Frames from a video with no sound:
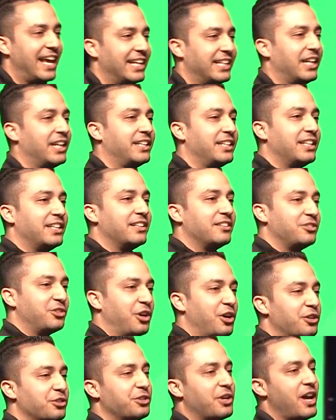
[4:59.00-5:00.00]
that
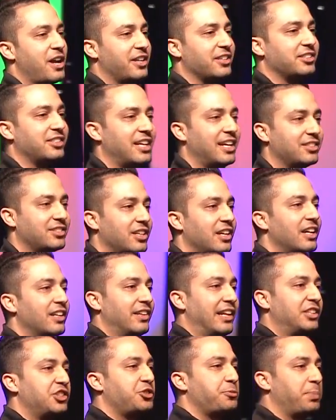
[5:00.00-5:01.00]
turns around and says,
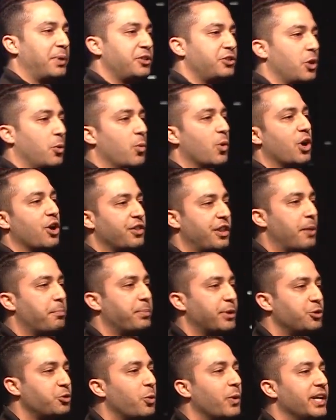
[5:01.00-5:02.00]
let's split the world
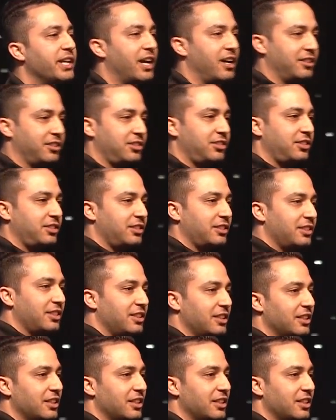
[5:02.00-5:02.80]
up between us.